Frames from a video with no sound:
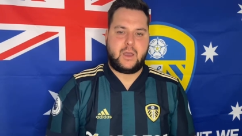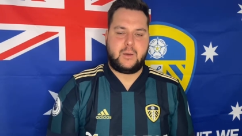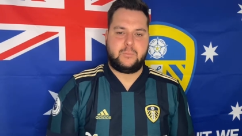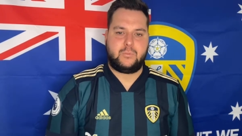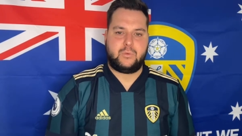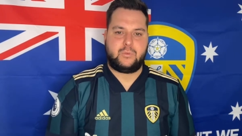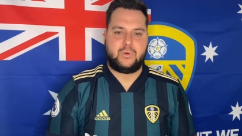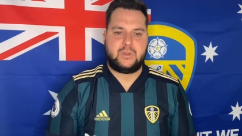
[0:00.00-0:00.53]

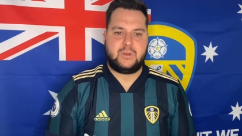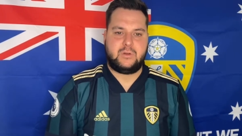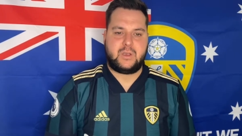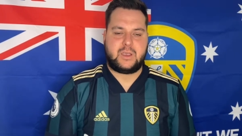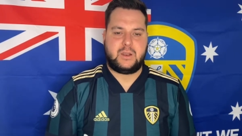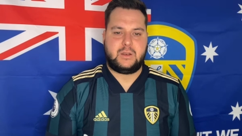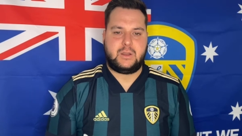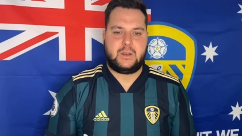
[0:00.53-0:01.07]
what you
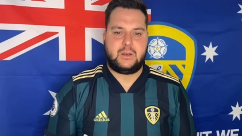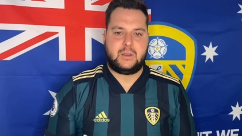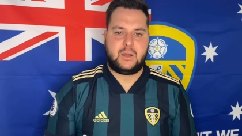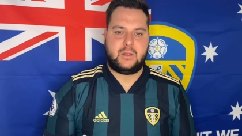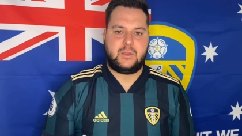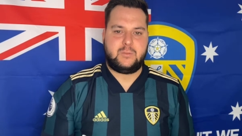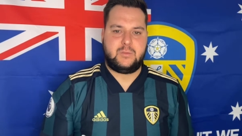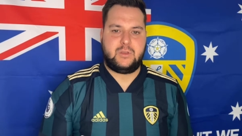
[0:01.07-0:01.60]
reckon, and
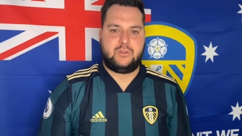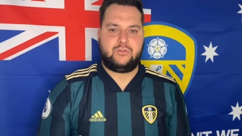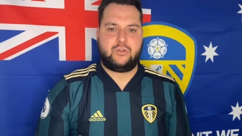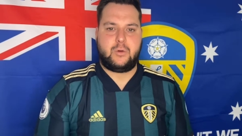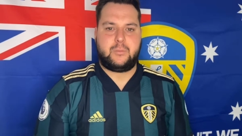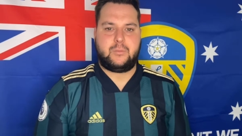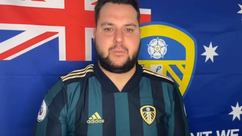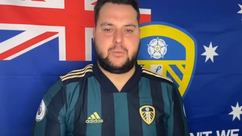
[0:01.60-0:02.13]

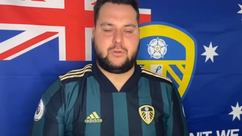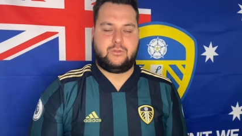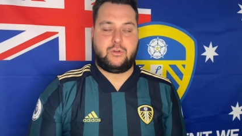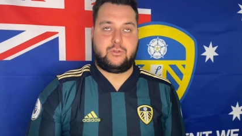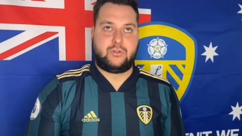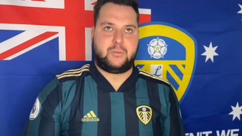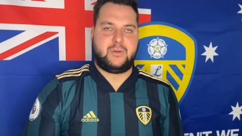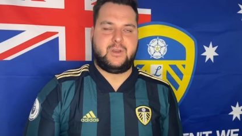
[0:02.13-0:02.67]

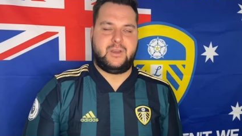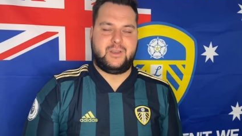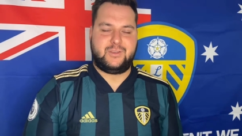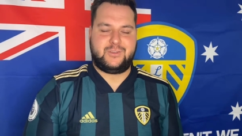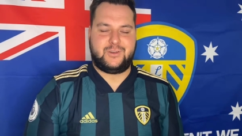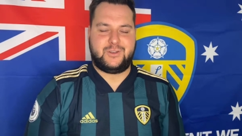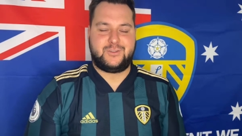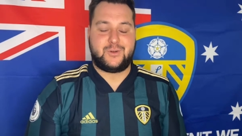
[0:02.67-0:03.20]
drop
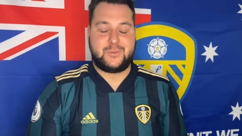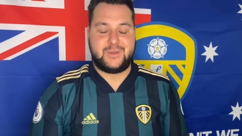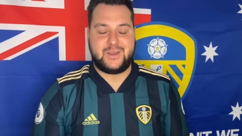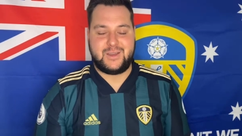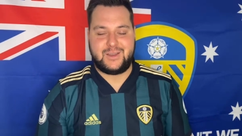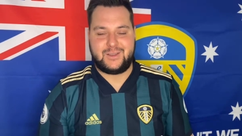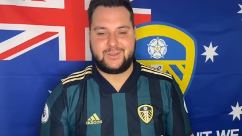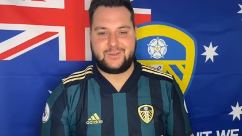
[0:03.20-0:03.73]
me
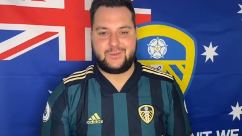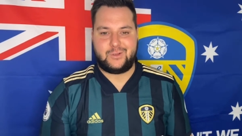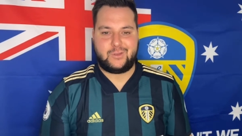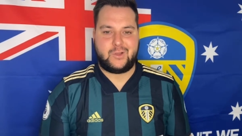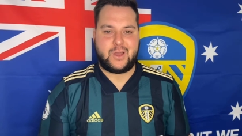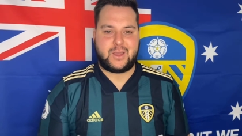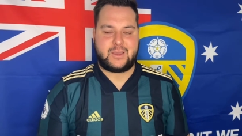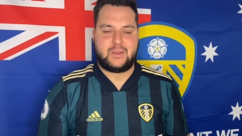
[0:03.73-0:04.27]
a
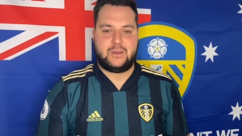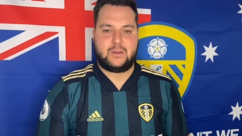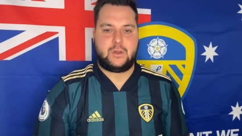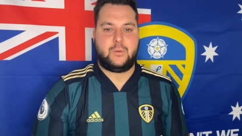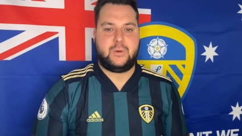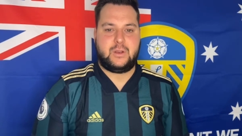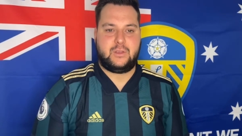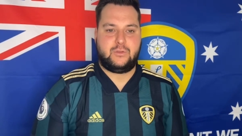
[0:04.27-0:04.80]
like, a
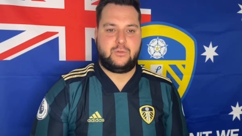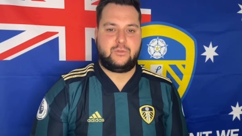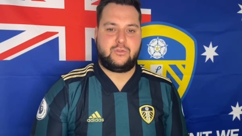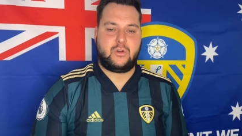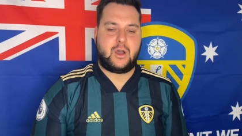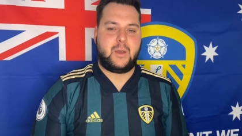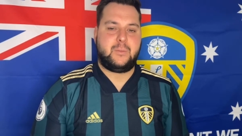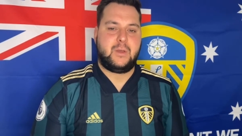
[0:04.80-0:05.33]
comment, and subscribe.
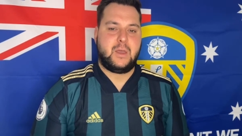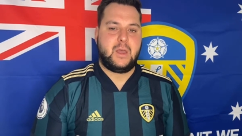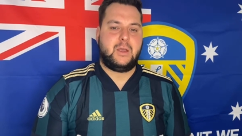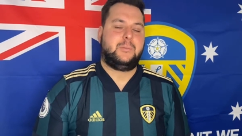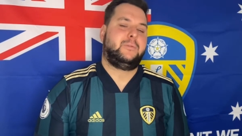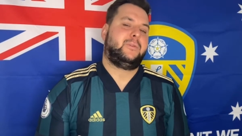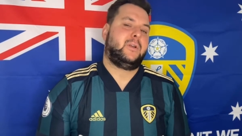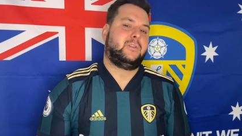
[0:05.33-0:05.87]
It'd
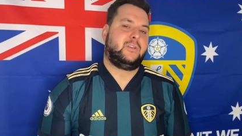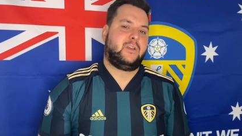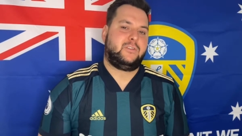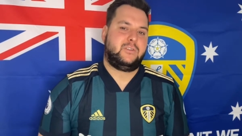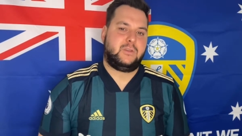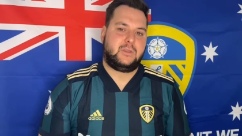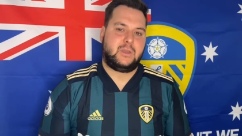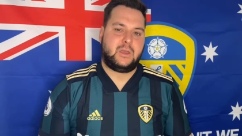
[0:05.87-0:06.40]
be
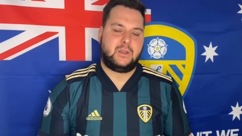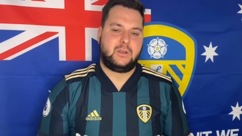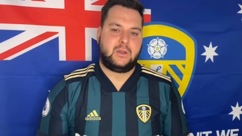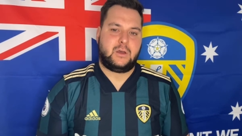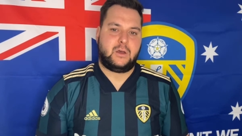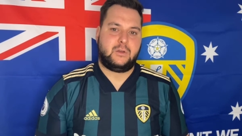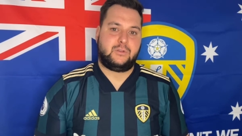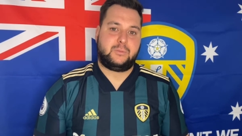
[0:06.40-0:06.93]
fantastic, and
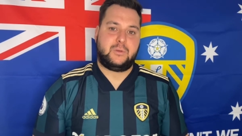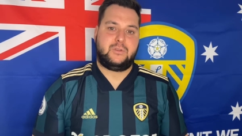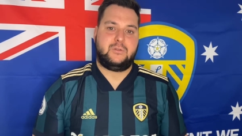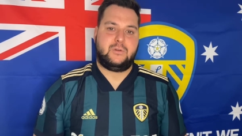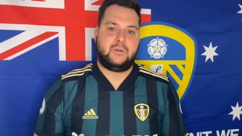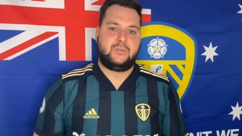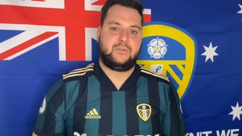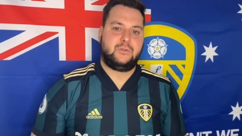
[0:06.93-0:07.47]
I'll speak to you
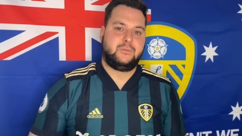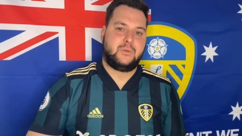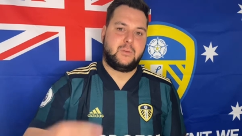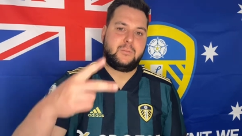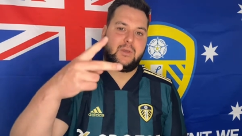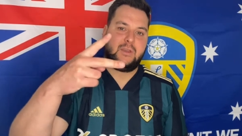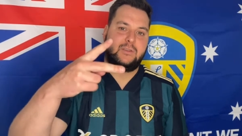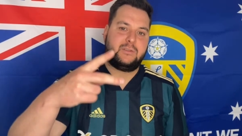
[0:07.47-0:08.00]
very soon.
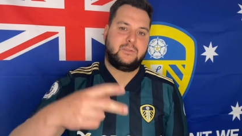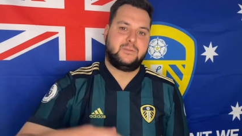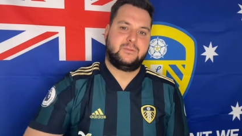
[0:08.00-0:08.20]
Peace.